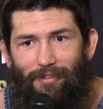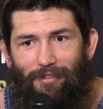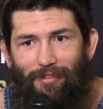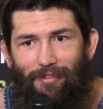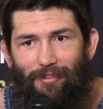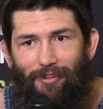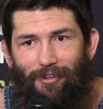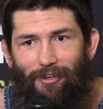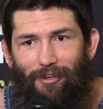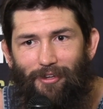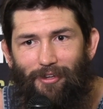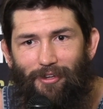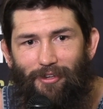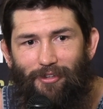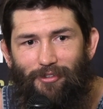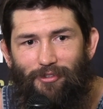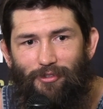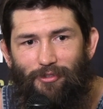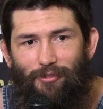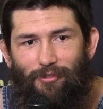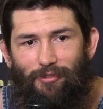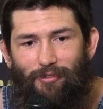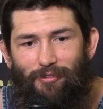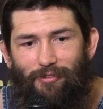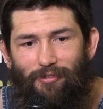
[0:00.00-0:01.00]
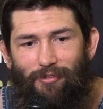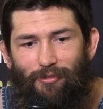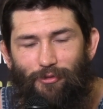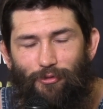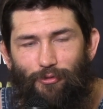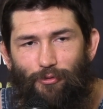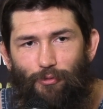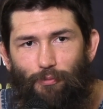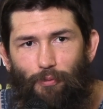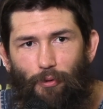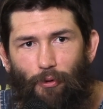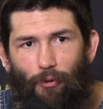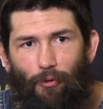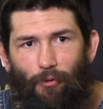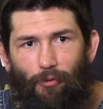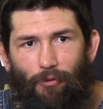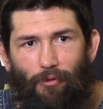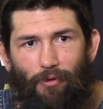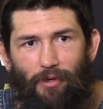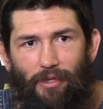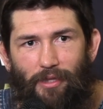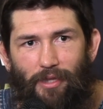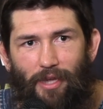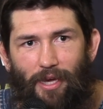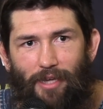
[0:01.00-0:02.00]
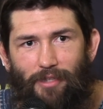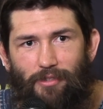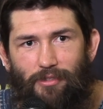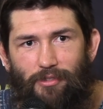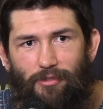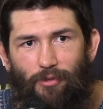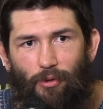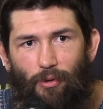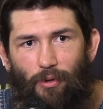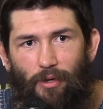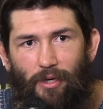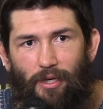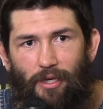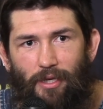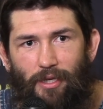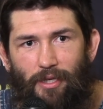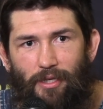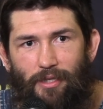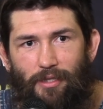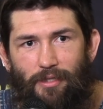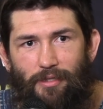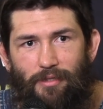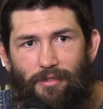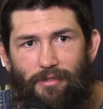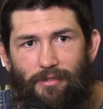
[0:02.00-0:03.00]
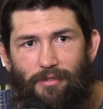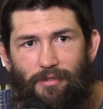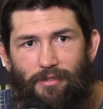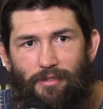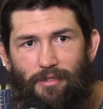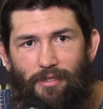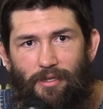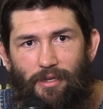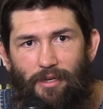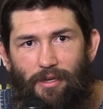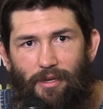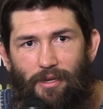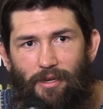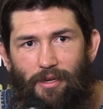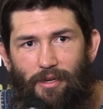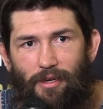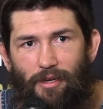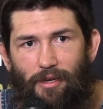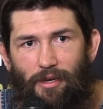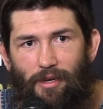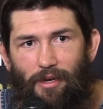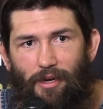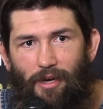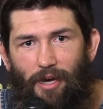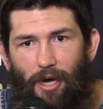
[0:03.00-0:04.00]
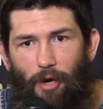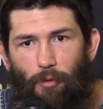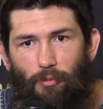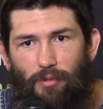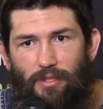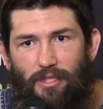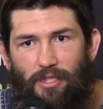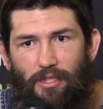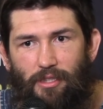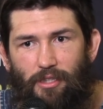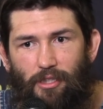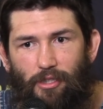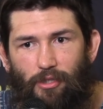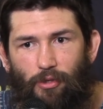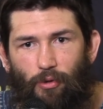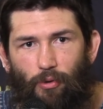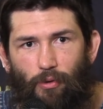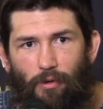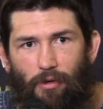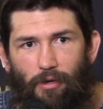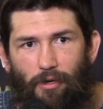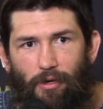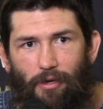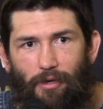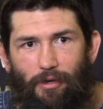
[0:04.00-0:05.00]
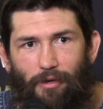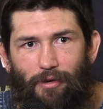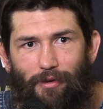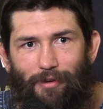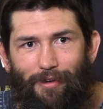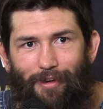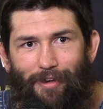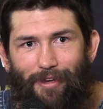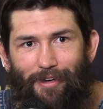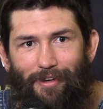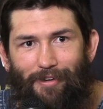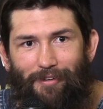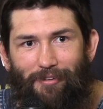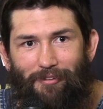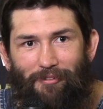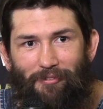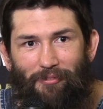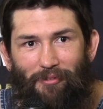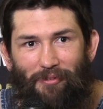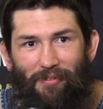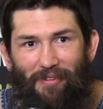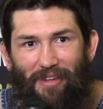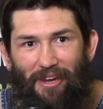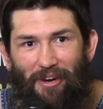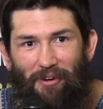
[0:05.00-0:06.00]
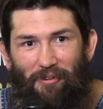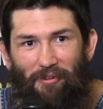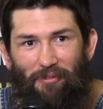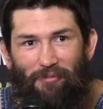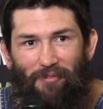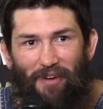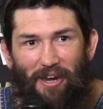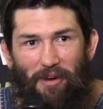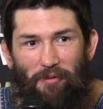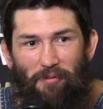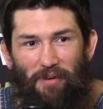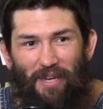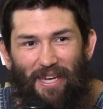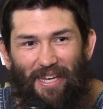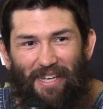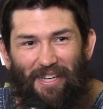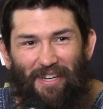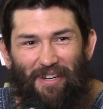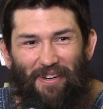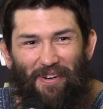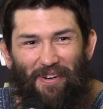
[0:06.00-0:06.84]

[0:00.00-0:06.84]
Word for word: the loophole in that story is I was in the corner and there were fight week